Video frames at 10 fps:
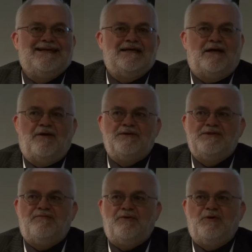
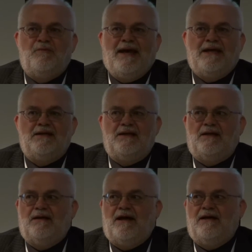technology for humanity.
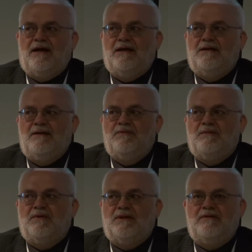I, I deeply
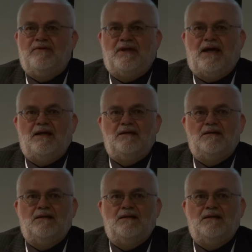believe in that.